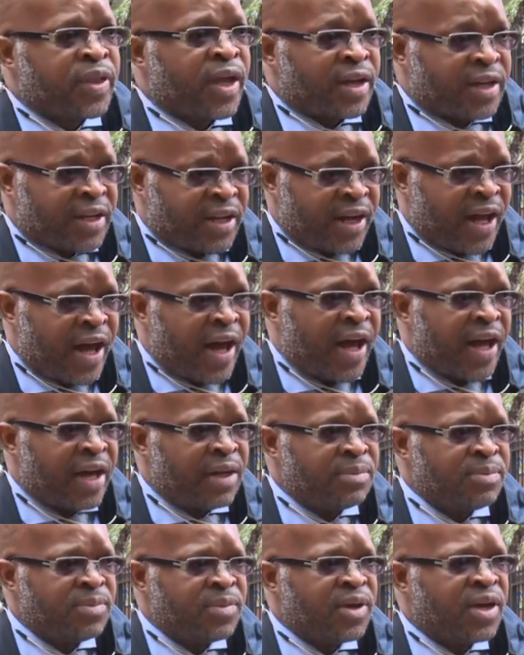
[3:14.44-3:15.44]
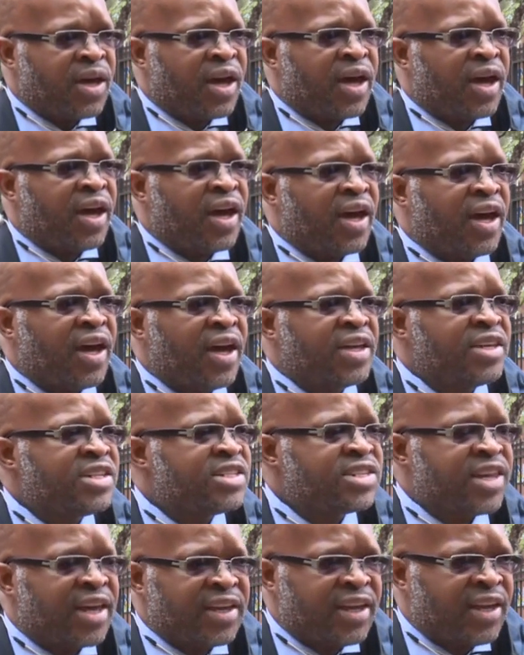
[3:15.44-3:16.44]
crime is
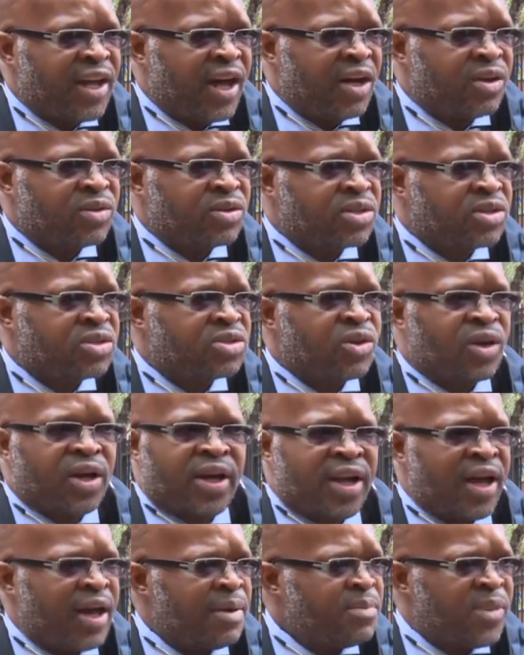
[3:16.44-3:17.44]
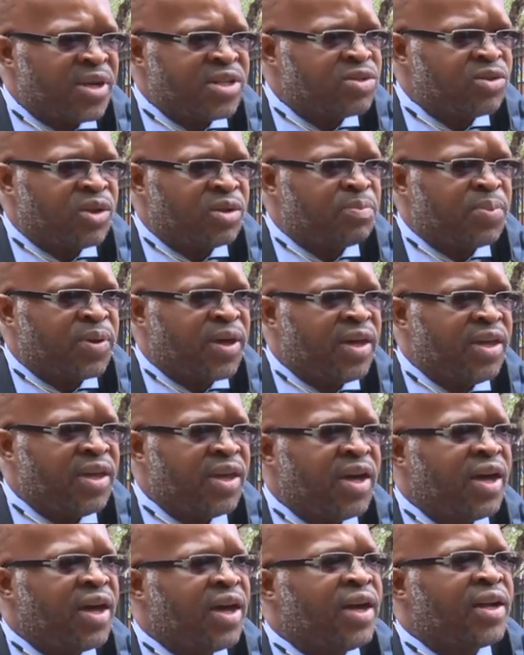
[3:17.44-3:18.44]
taken out. So crime must not pay
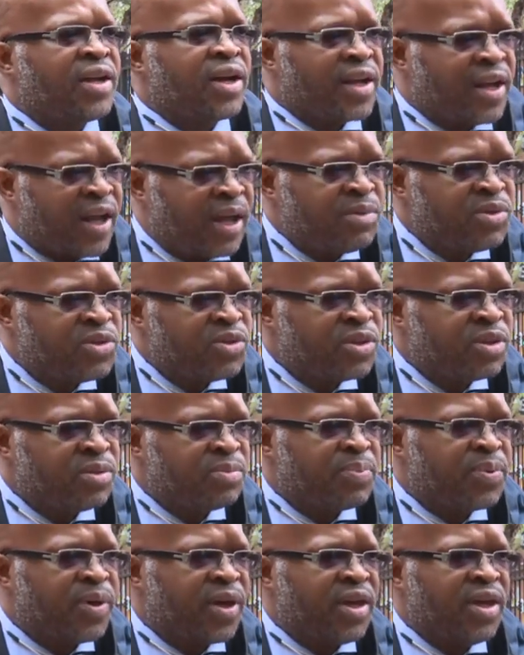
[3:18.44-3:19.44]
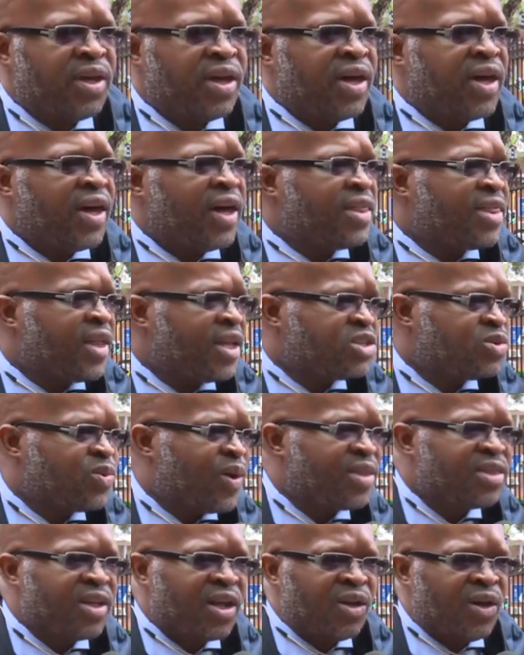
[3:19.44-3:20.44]
and crime shouldn't pay, and that's
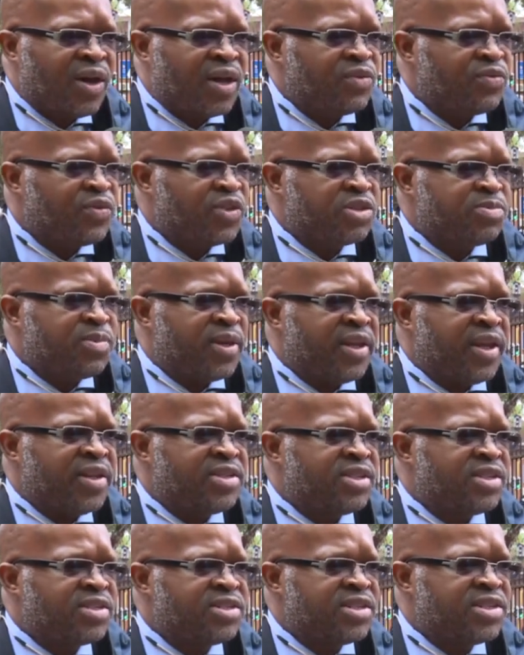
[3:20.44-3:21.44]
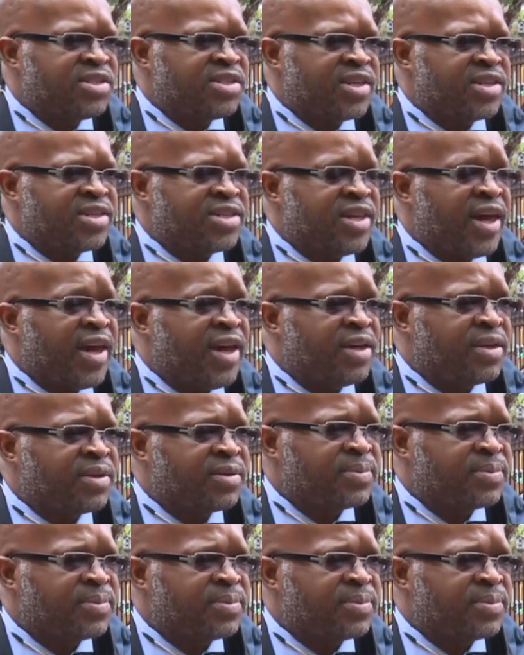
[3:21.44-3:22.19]
what the law enforcement agencies are saying.